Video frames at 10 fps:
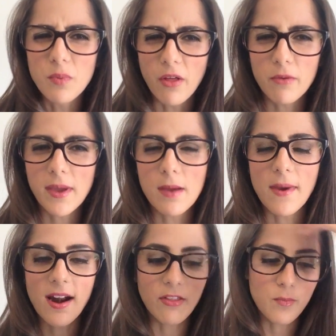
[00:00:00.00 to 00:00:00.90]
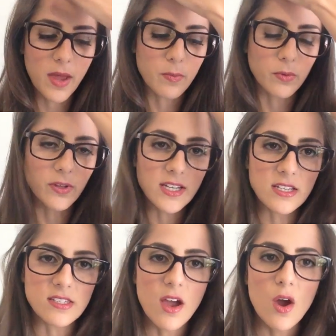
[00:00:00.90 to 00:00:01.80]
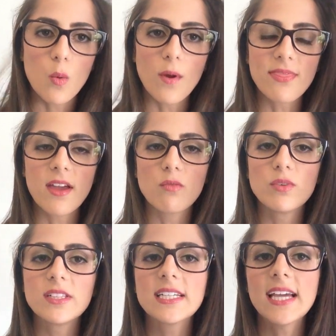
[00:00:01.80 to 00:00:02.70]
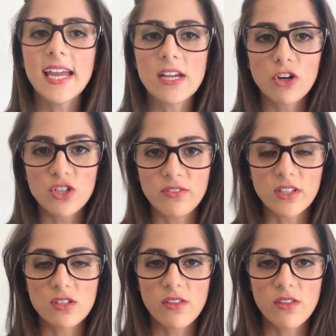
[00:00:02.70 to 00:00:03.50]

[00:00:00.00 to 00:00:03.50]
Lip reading: bother me about other people is when they're really ego-driven.